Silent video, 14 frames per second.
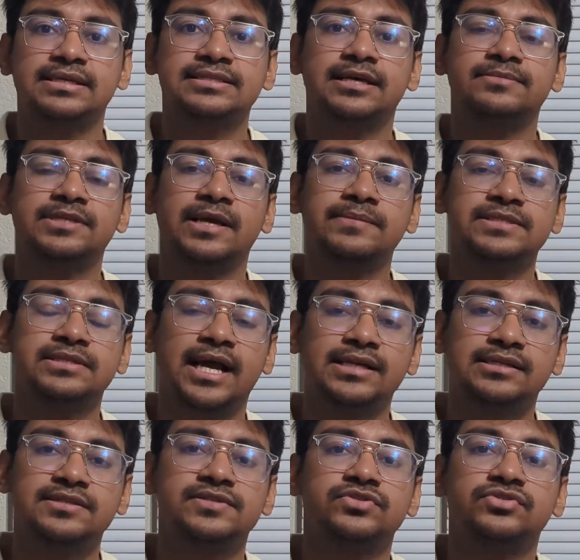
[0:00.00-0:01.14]
Sometimes
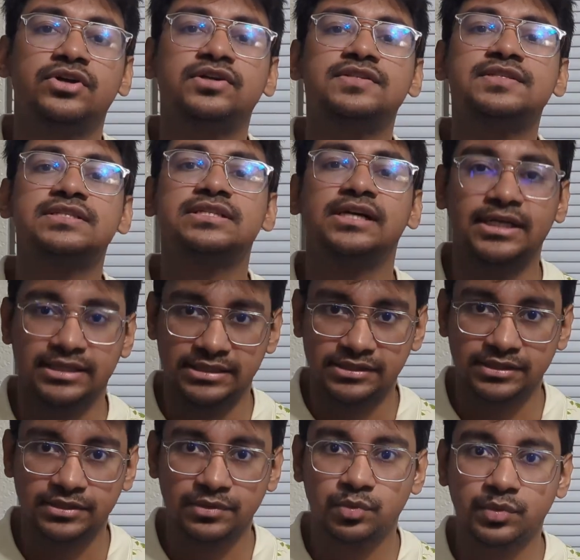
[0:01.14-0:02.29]
writers do not start
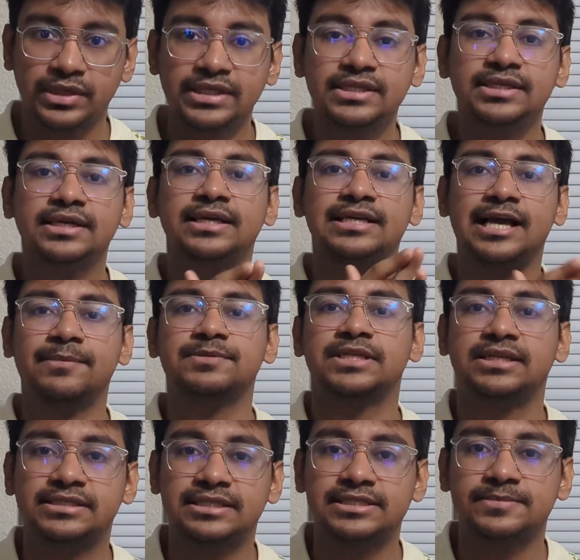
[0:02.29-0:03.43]
with capital
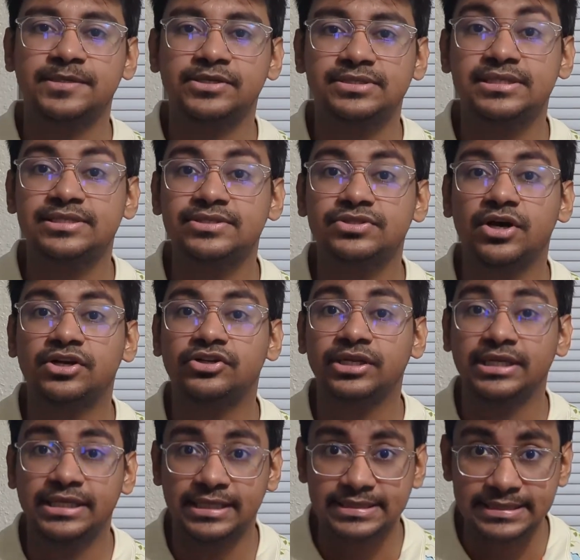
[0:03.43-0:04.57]
letters because it's not
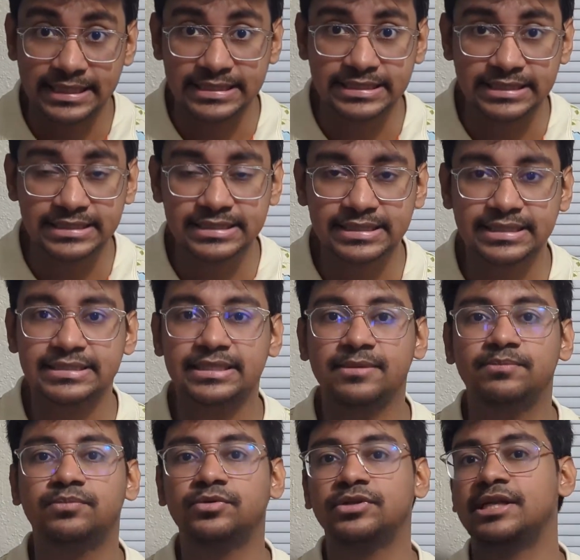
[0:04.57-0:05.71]
really a sentence, it's a
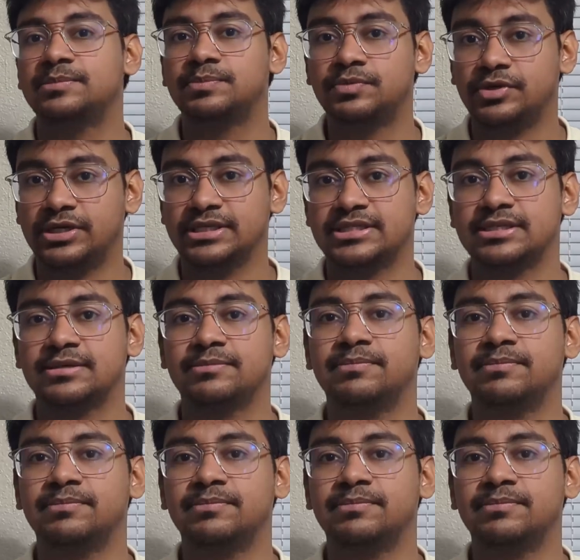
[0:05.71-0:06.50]
bullet point,